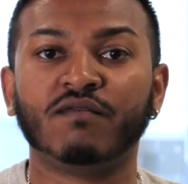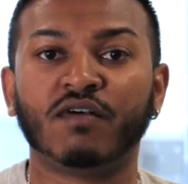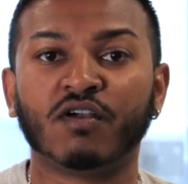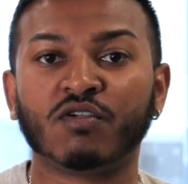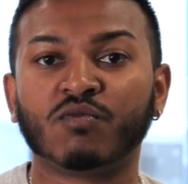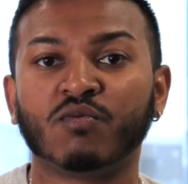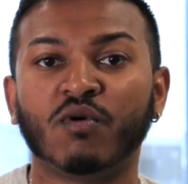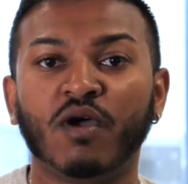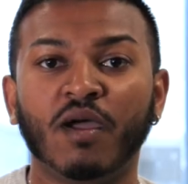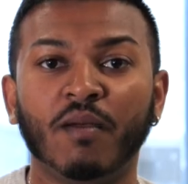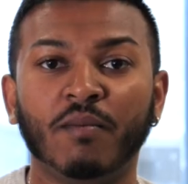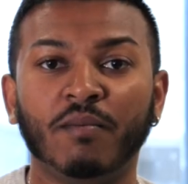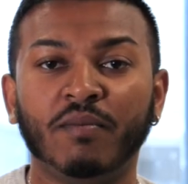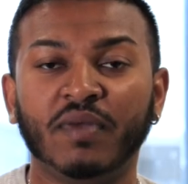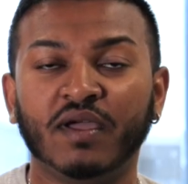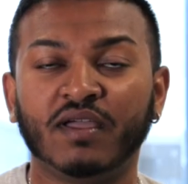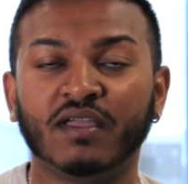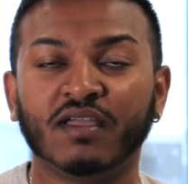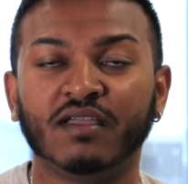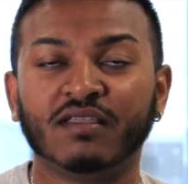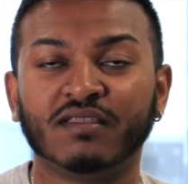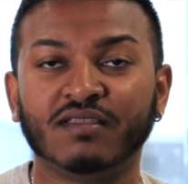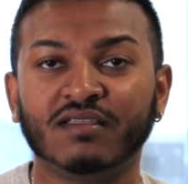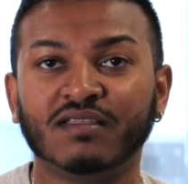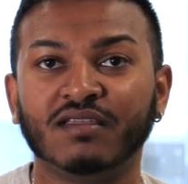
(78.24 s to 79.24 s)
That's why I pick
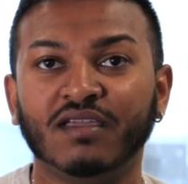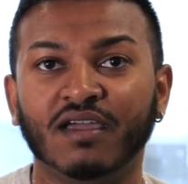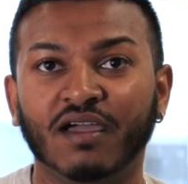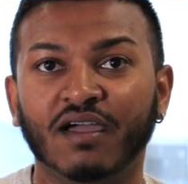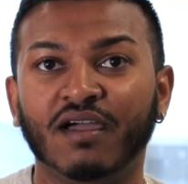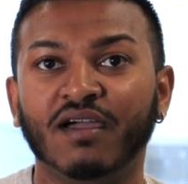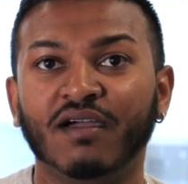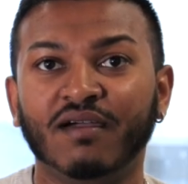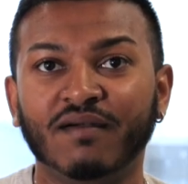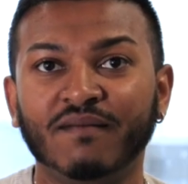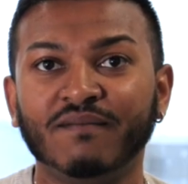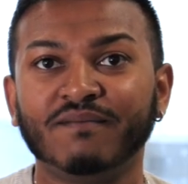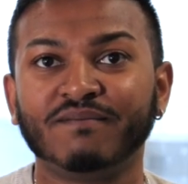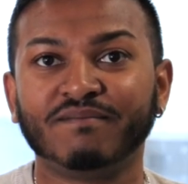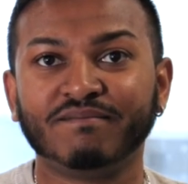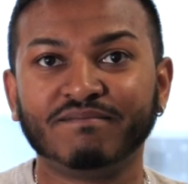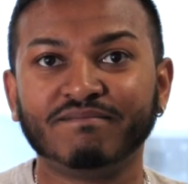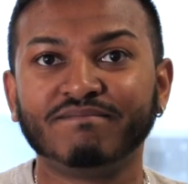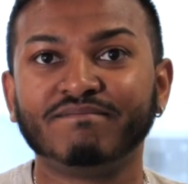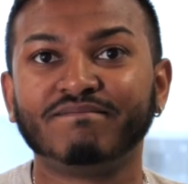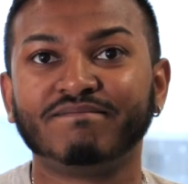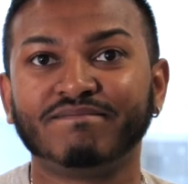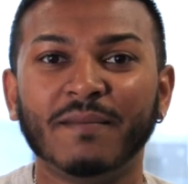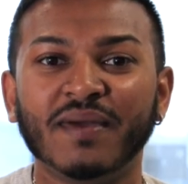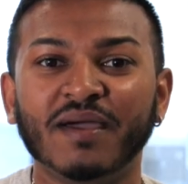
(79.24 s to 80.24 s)
it, yeah.
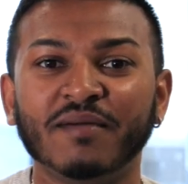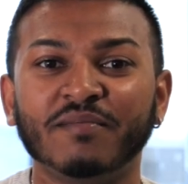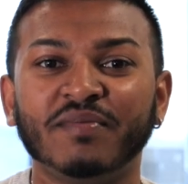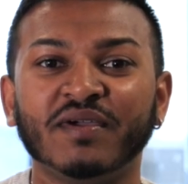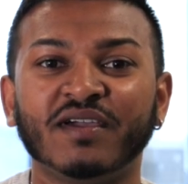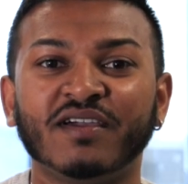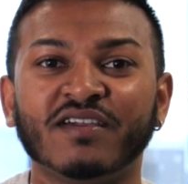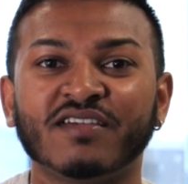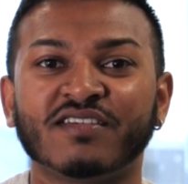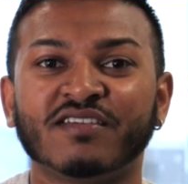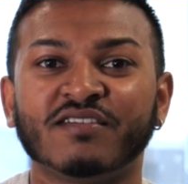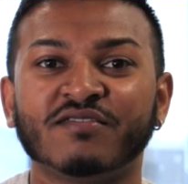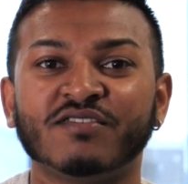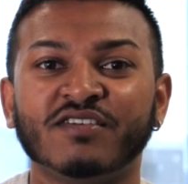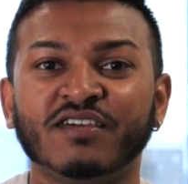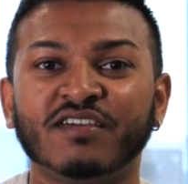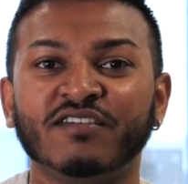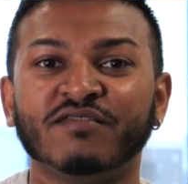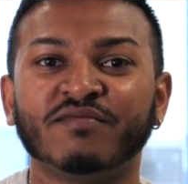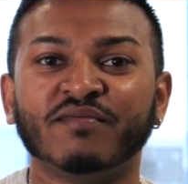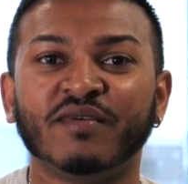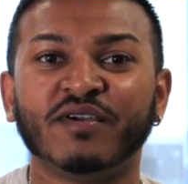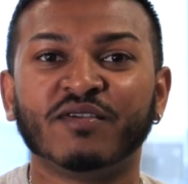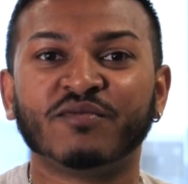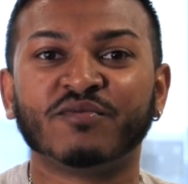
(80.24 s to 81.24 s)
My biggest
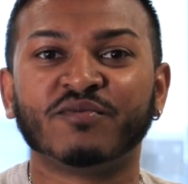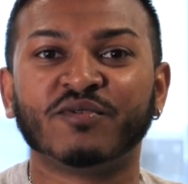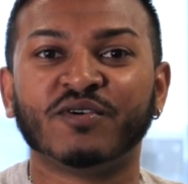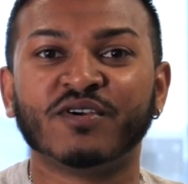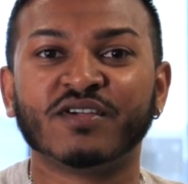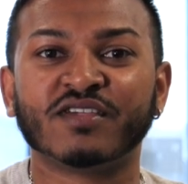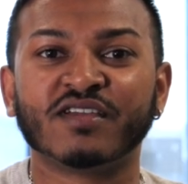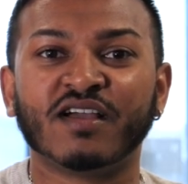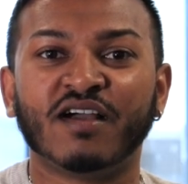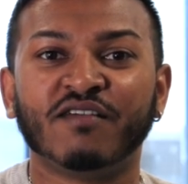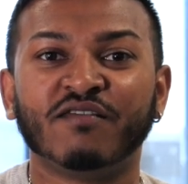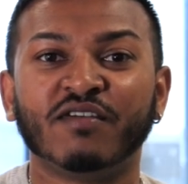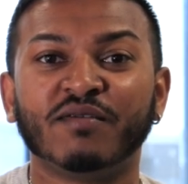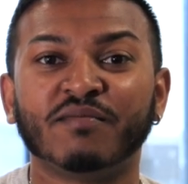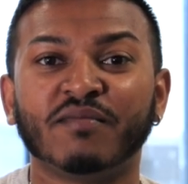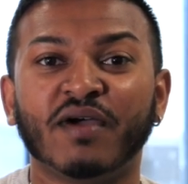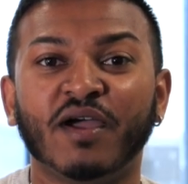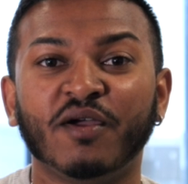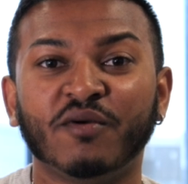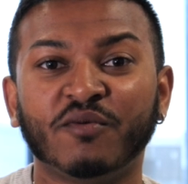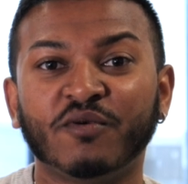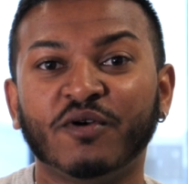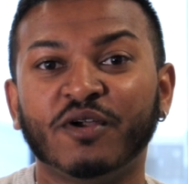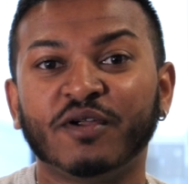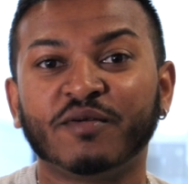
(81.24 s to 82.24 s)
achievement was having my
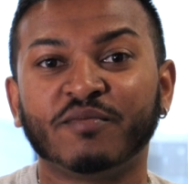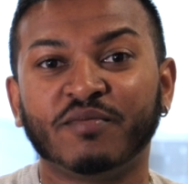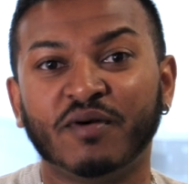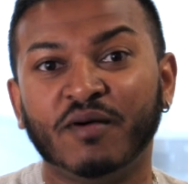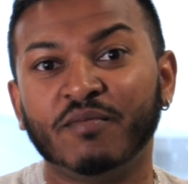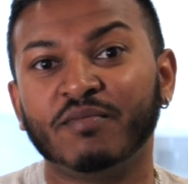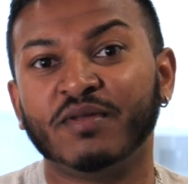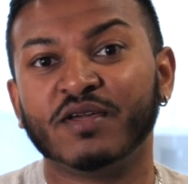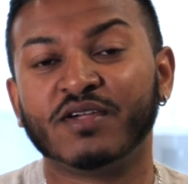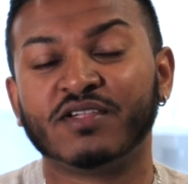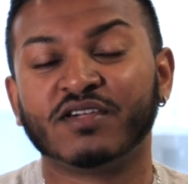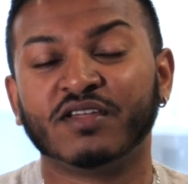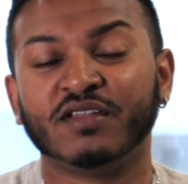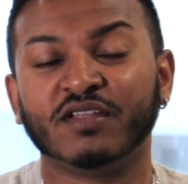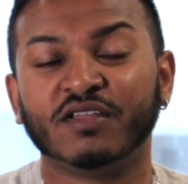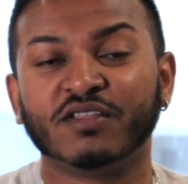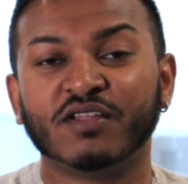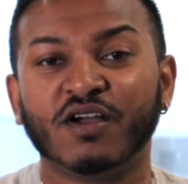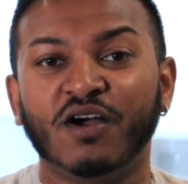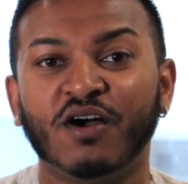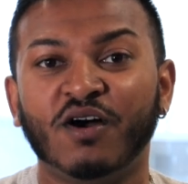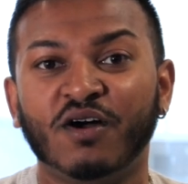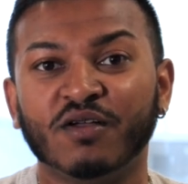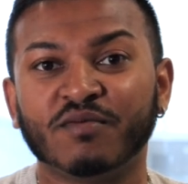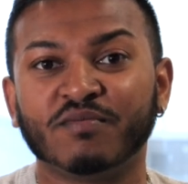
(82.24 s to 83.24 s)
work published in an
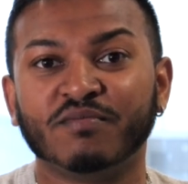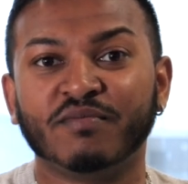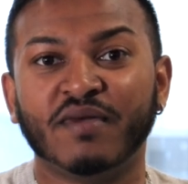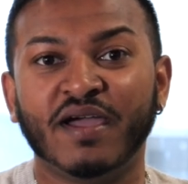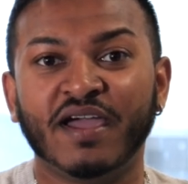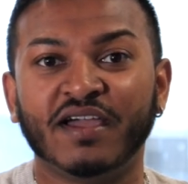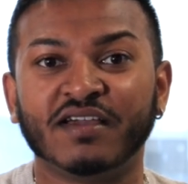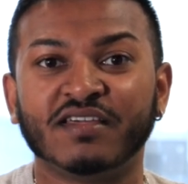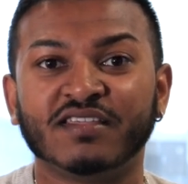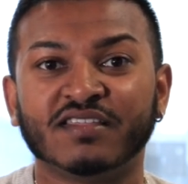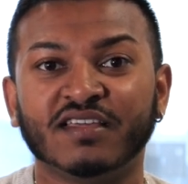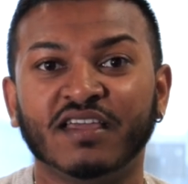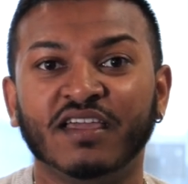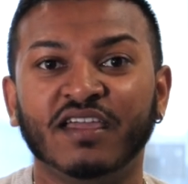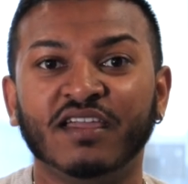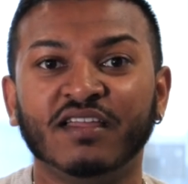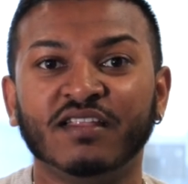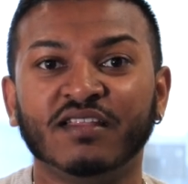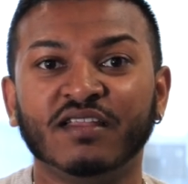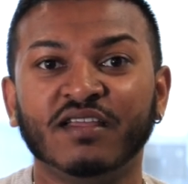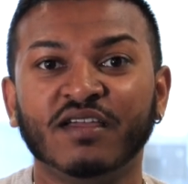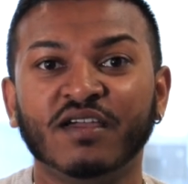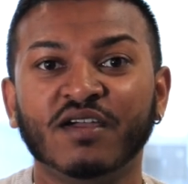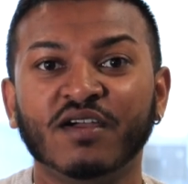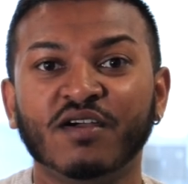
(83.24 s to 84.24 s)
art
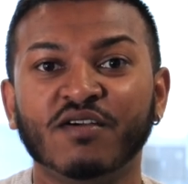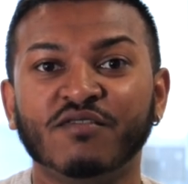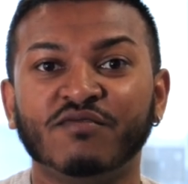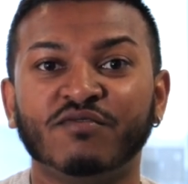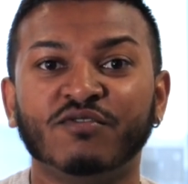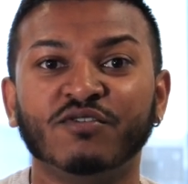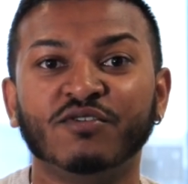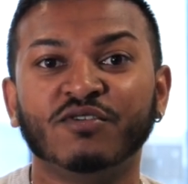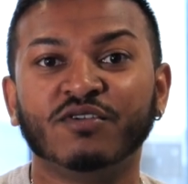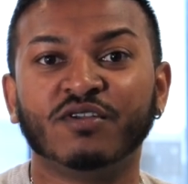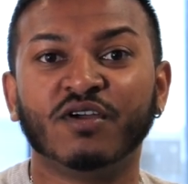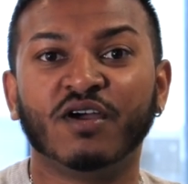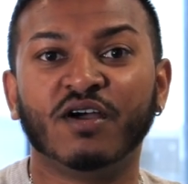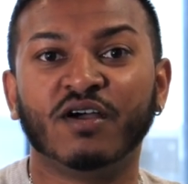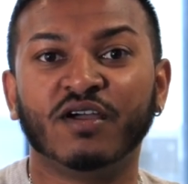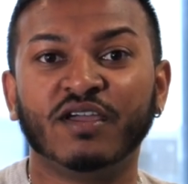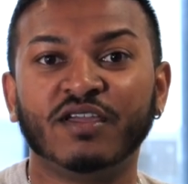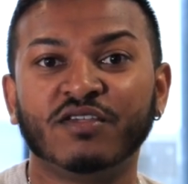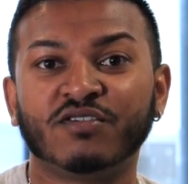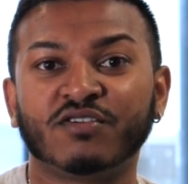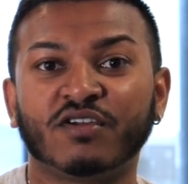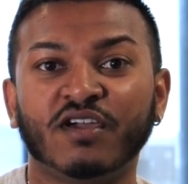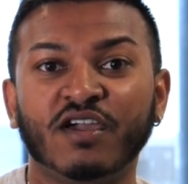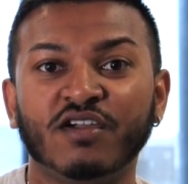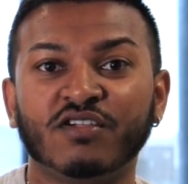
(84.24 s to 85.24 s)
magazine through the
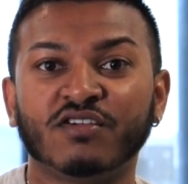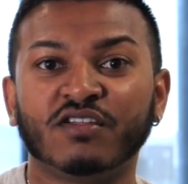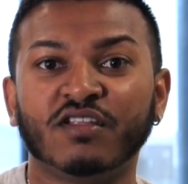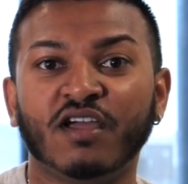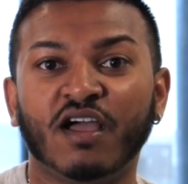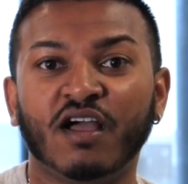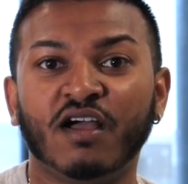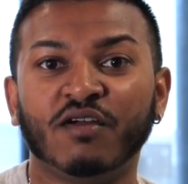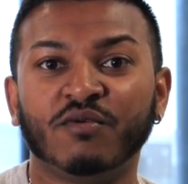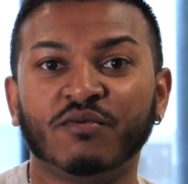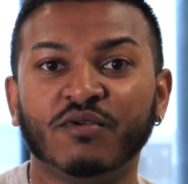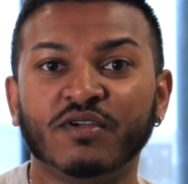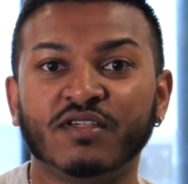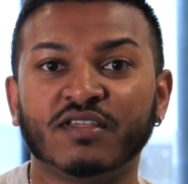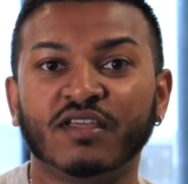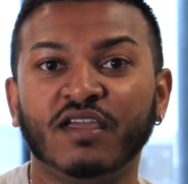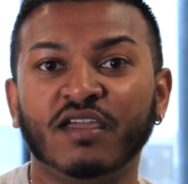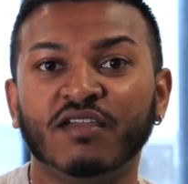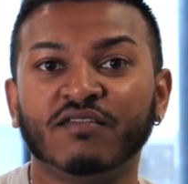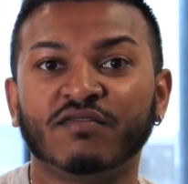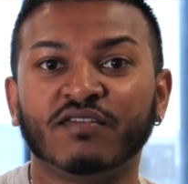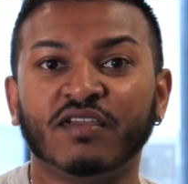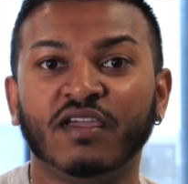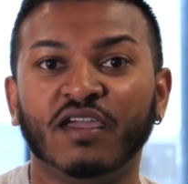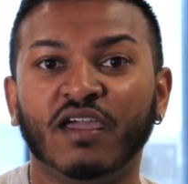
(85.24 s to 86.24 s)
education I
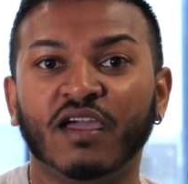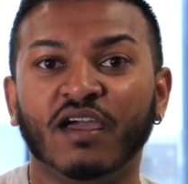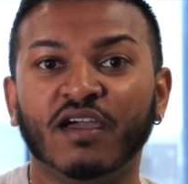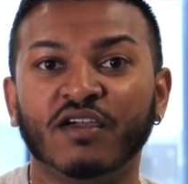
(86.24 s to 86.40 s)
received here.